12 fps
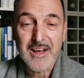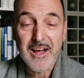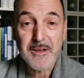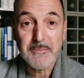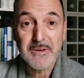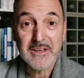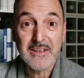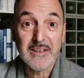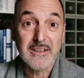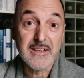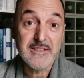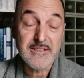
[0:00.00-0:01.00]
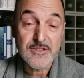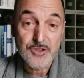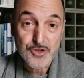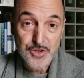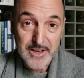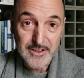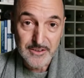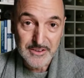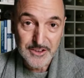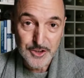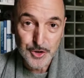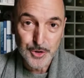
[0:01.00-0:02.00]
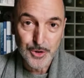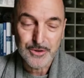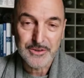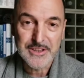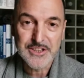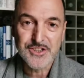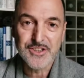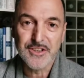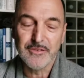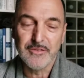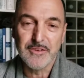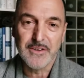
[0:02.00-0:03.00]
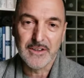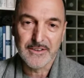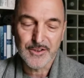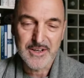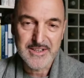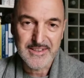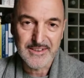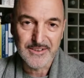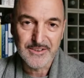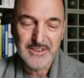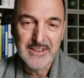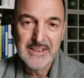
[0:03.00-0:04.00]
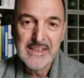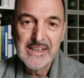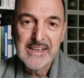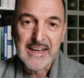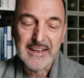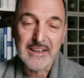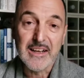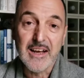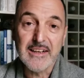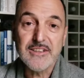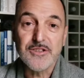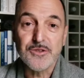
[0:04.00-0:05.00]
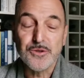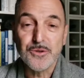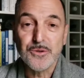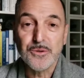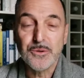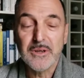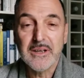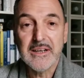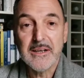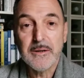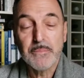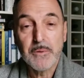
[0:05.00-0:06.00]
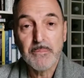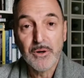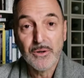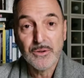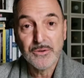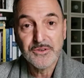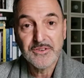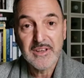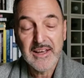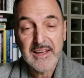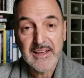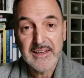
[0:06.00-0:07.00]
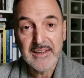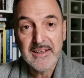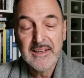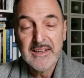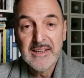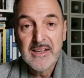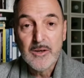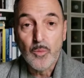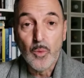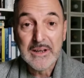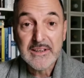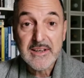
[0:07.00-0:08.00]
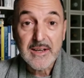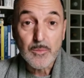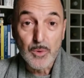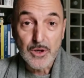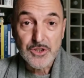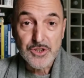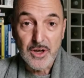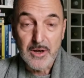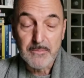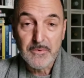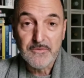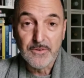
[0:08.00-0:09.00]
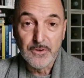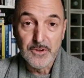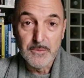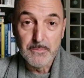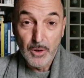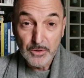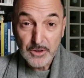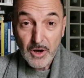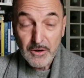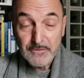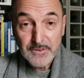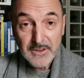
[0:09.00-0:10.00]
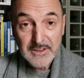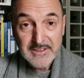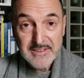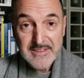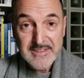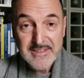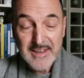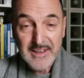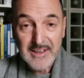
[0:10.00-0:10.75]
I'm an assistant trainer in the New York region of the Feldenkrais Guild, and I'd like to propose a one-day workshop for the Boulder conference